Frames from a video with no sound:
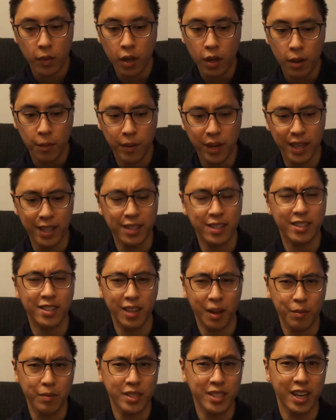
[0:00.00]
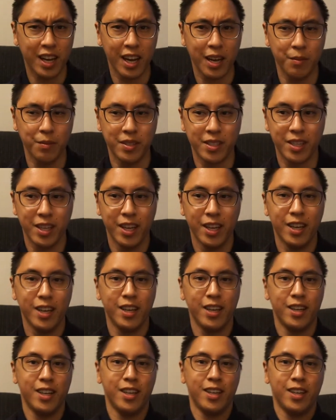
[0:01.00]
But sometimes
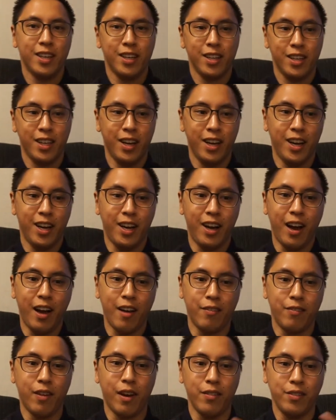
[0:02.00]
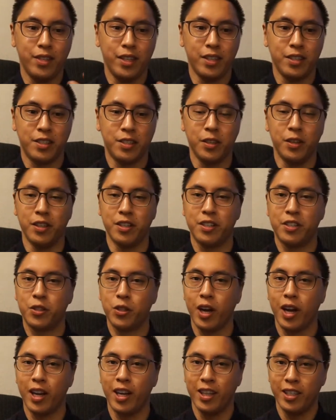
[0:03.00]
I've seen students try
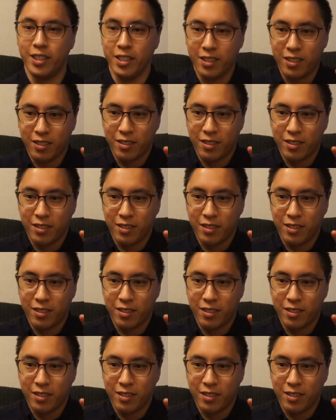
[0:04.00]
to just